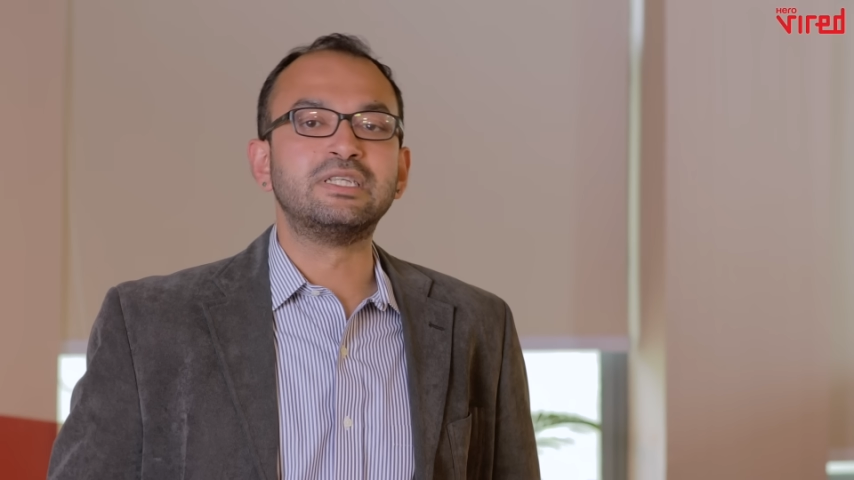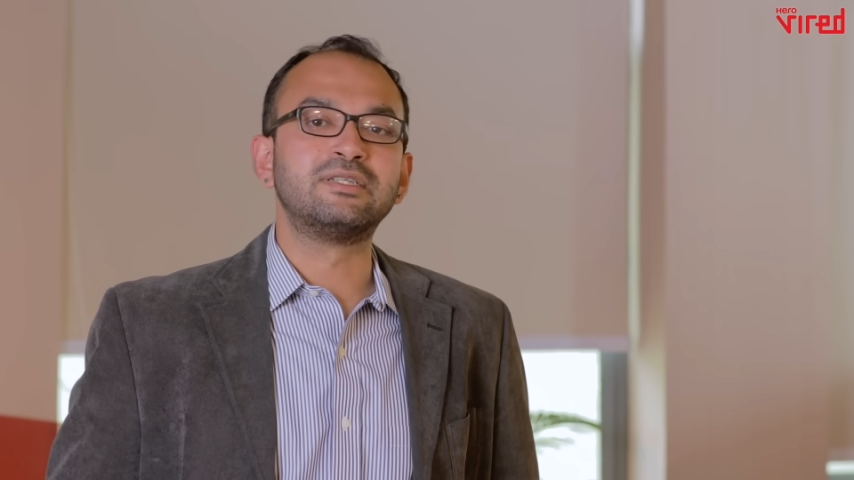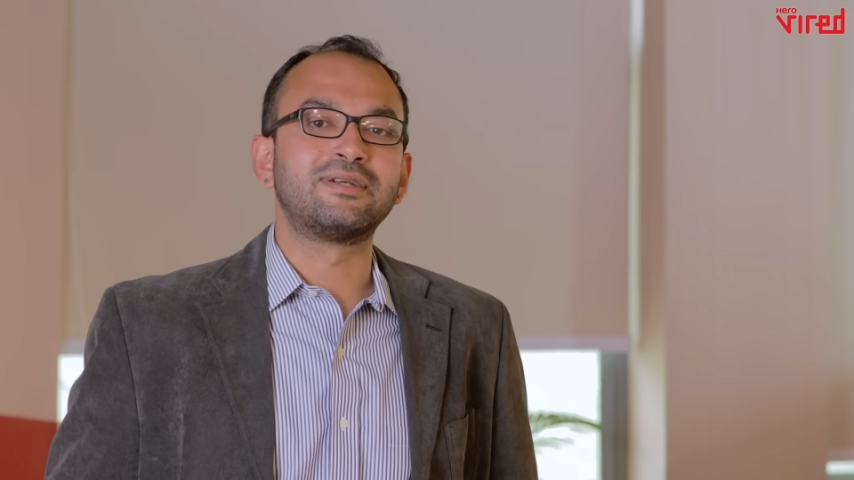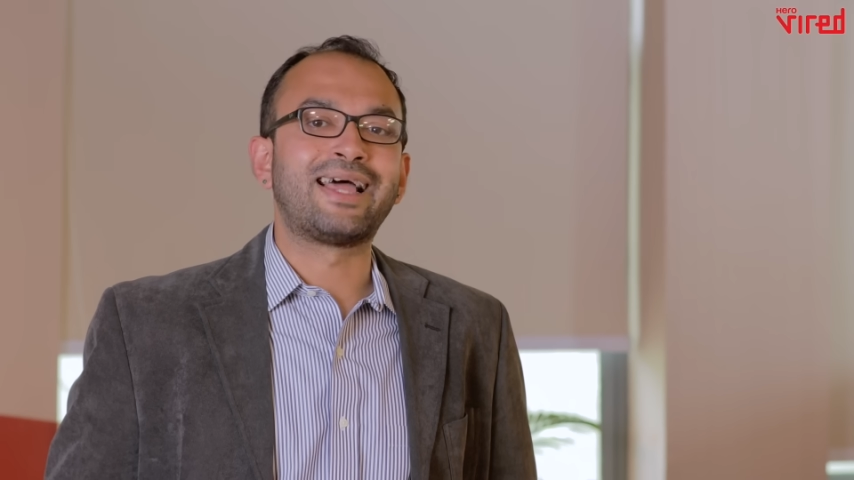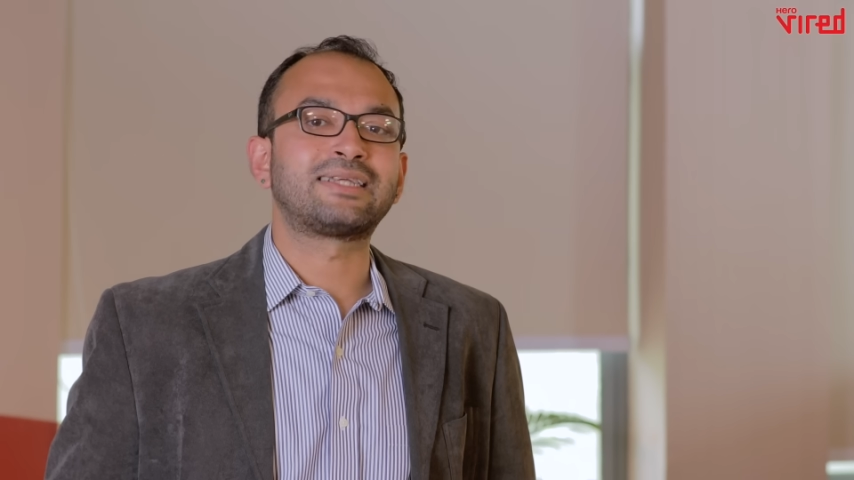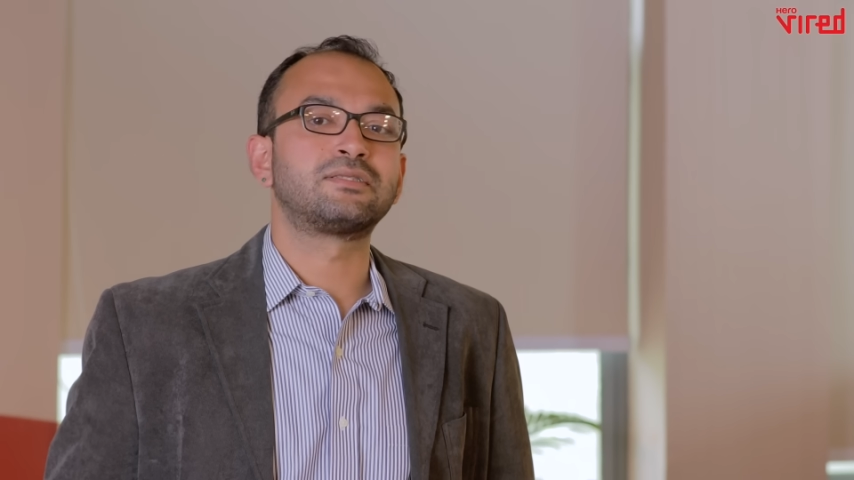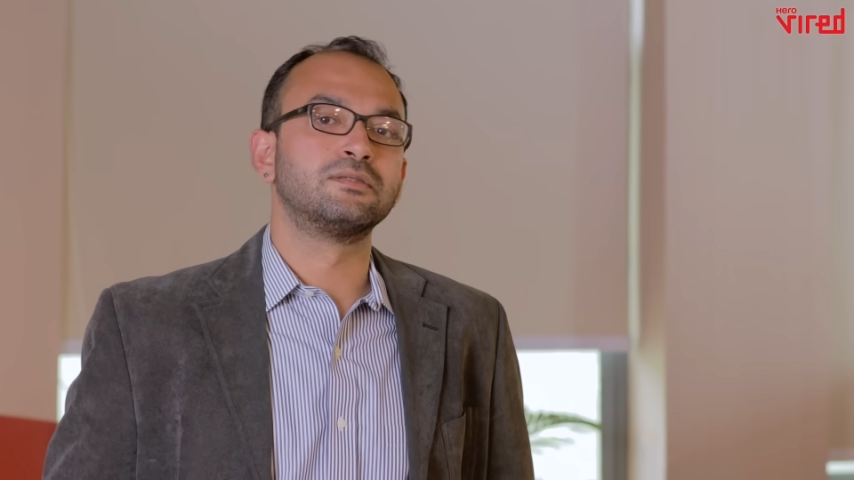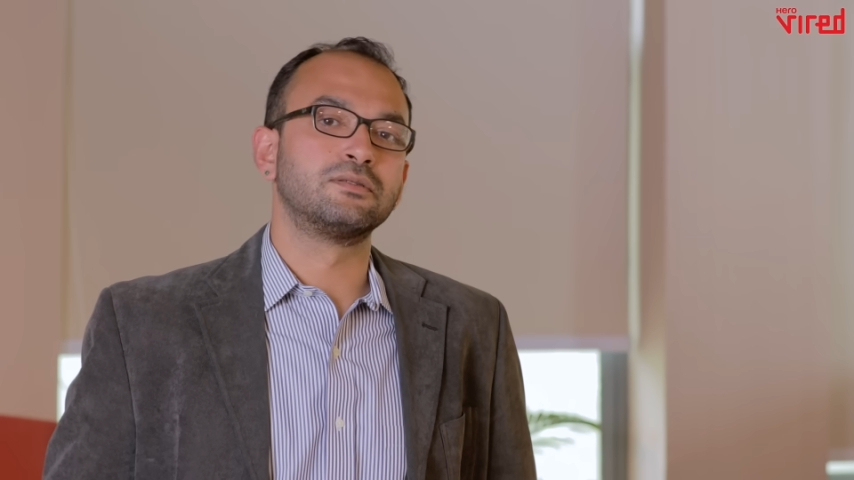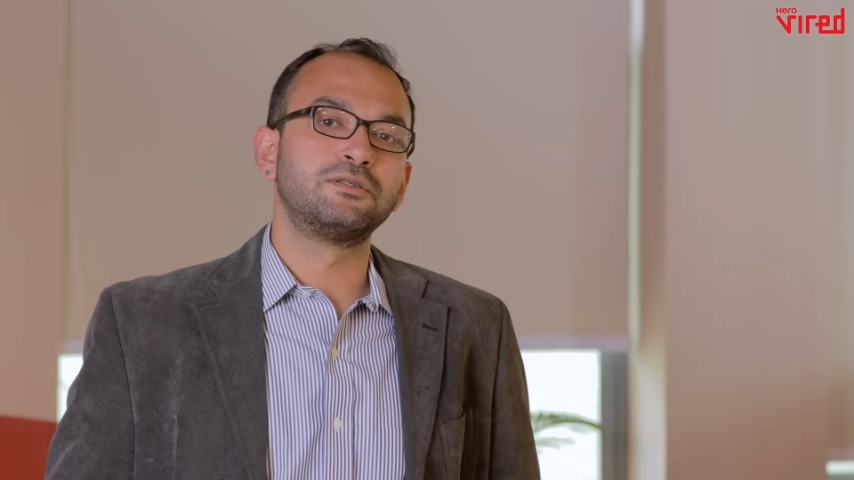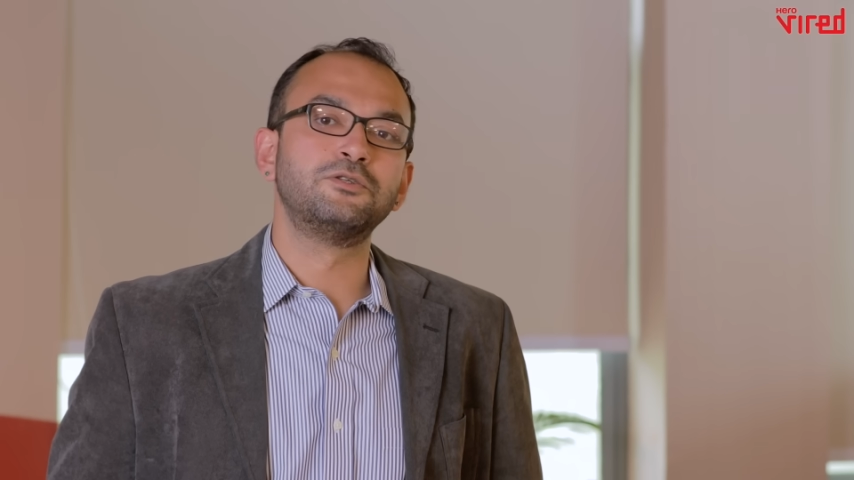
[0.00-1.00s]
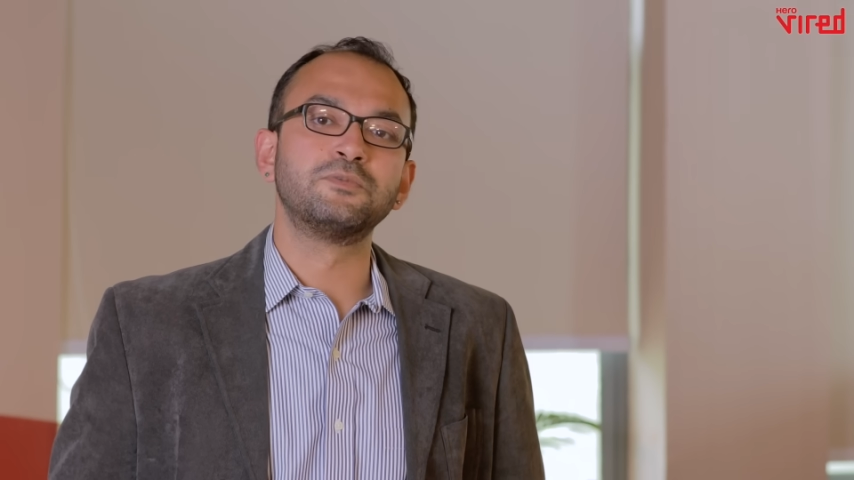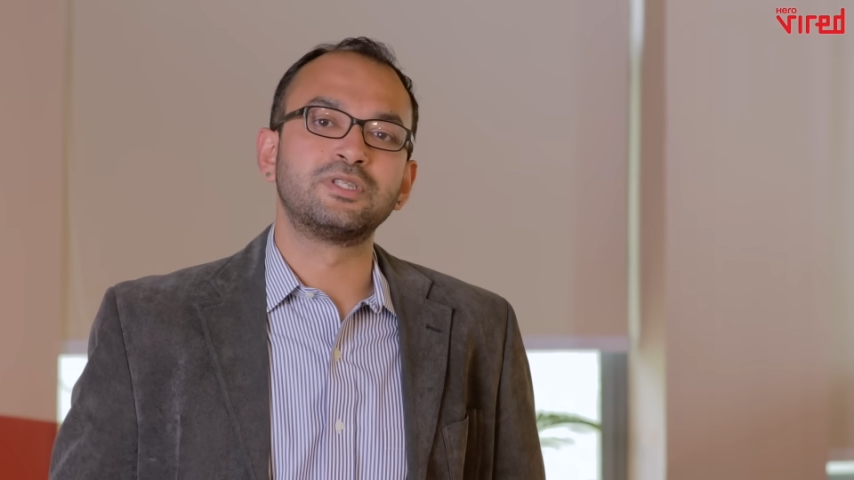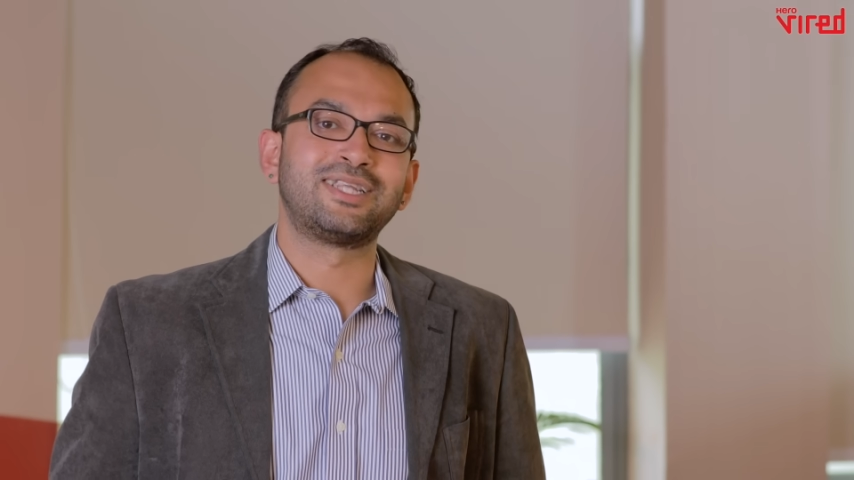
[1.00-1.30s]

interaction and the human